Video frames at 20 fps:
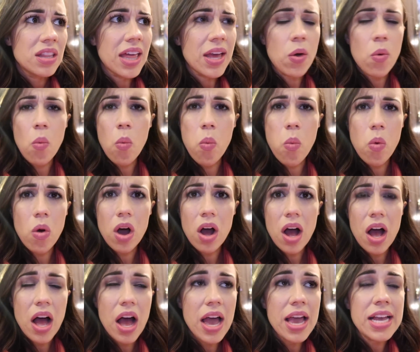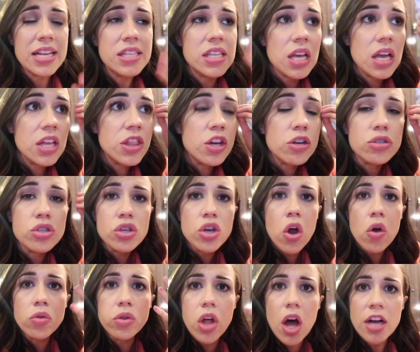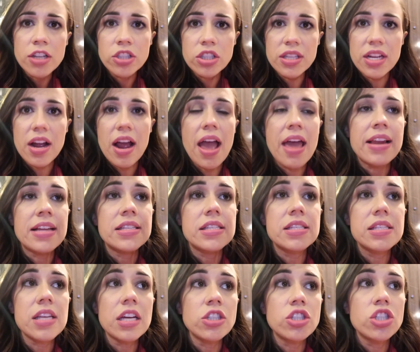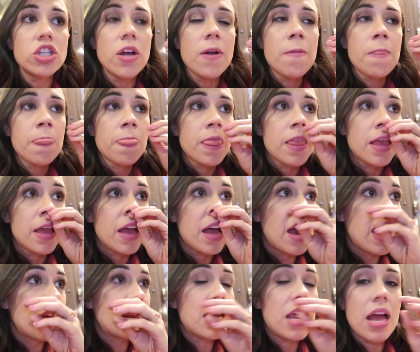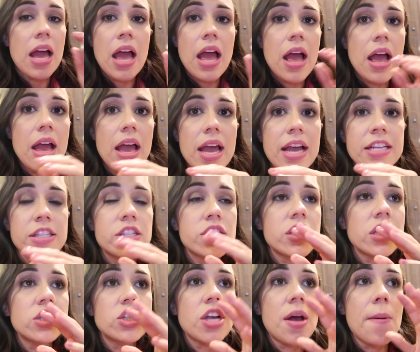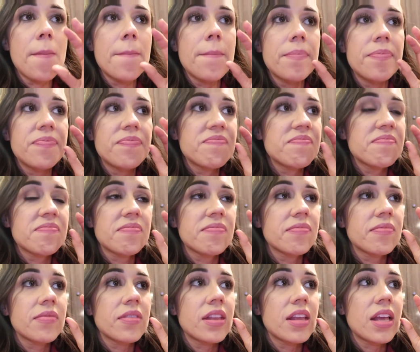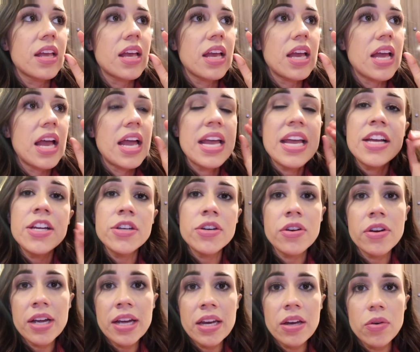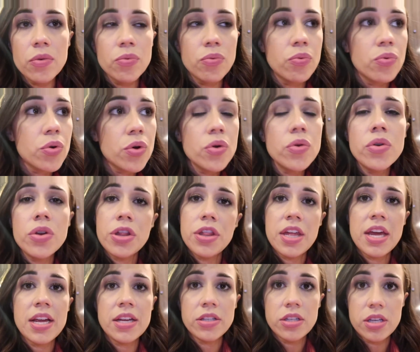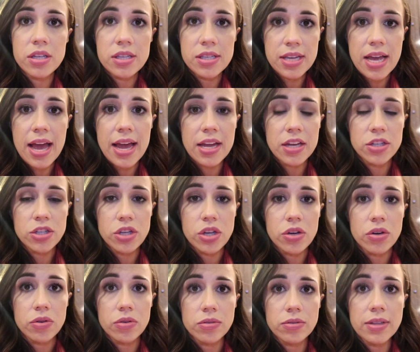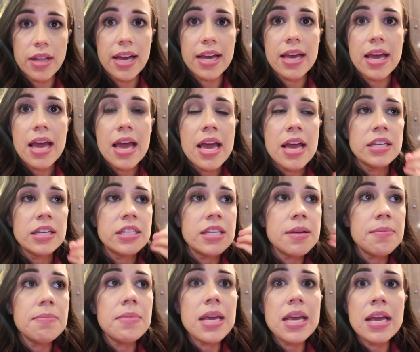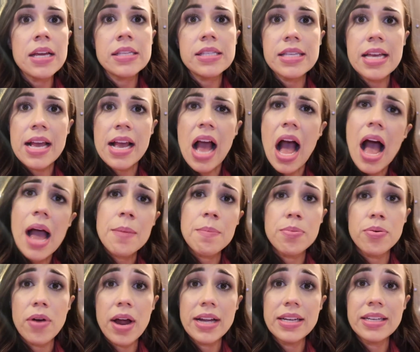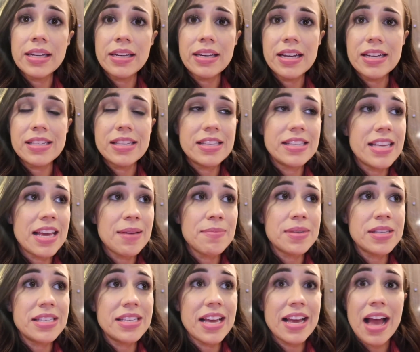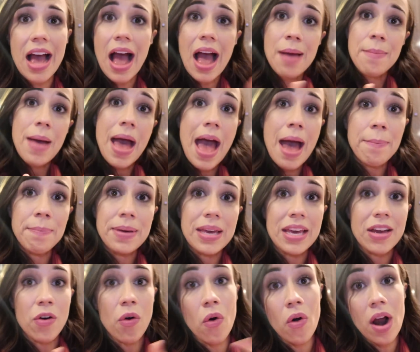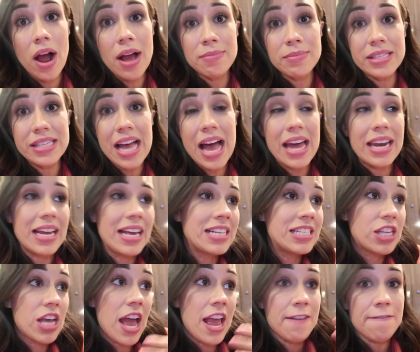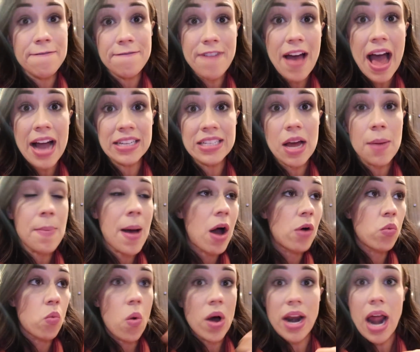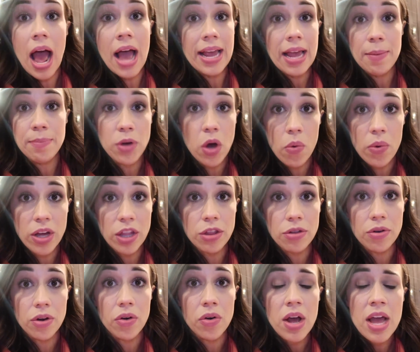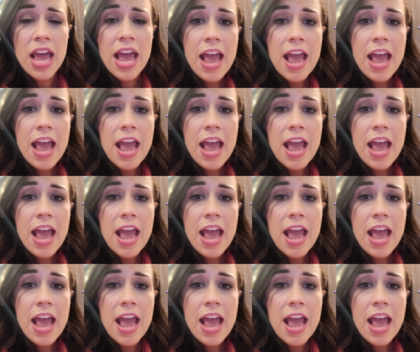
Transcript: Like, it's, it, there's no logic there. And it's such an, it's such a ignorant, rude thing to say and do. Like, to me, saying I'm pregnant is the same as saying I'm happy or I'm sad. It's a fact about what I am going through.